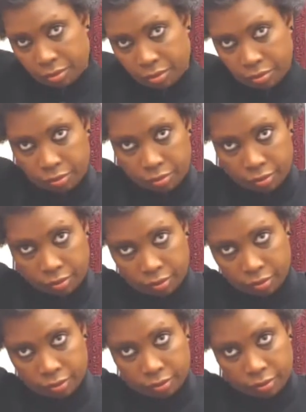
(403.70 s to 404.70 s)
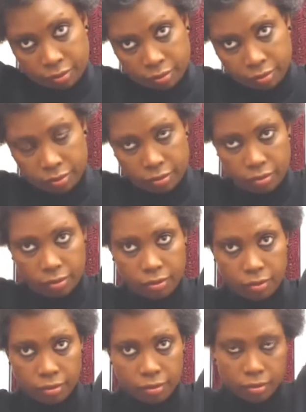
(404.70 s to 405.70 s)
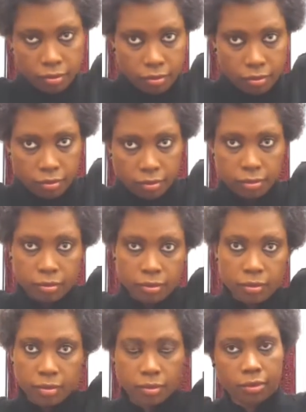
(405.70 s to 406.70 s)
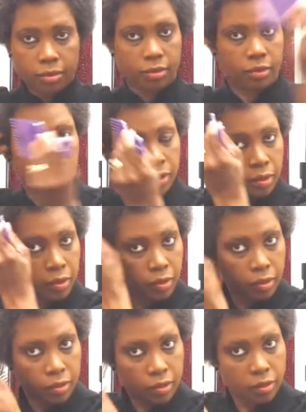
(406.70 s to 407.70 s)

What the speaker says: [no speech]